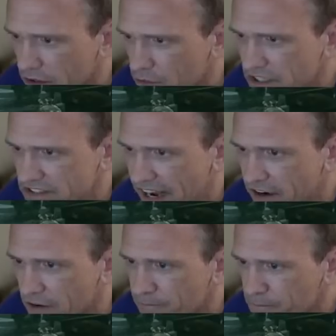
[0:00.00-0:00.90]
Was that Tanner? Yeah,
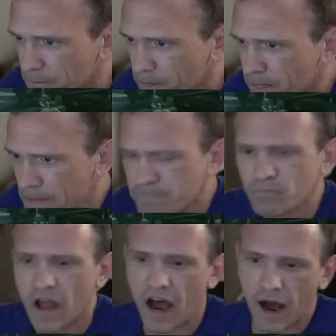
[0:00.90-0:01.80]
someone did ask that
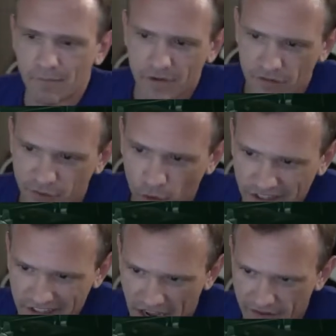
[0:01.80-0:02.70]
earlier. Folding
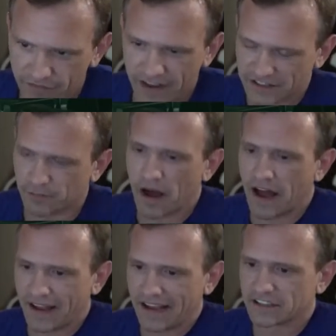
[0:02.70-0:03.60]
Knife is
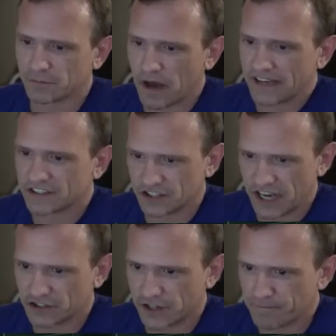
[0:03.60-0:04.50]
my
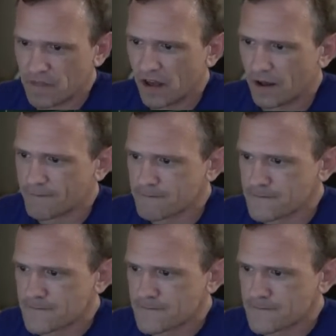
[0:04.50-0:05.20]
suggestion. Is that a novella?